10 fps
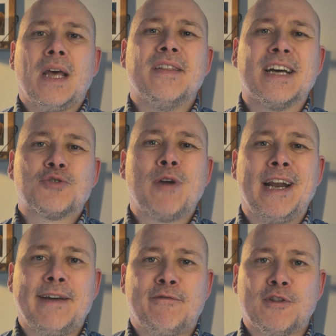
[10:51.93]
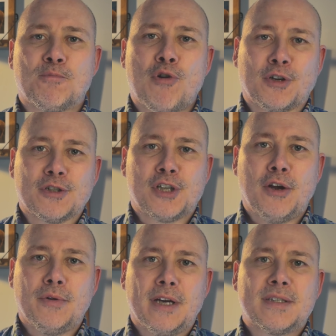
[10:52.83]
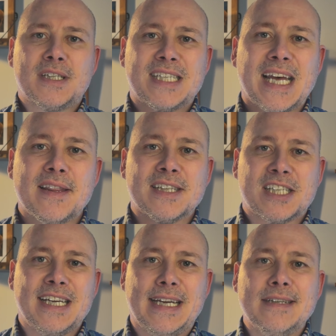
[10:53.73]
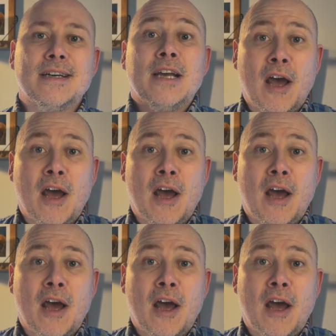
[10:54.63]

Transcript: And that's really for the product owner to set the scene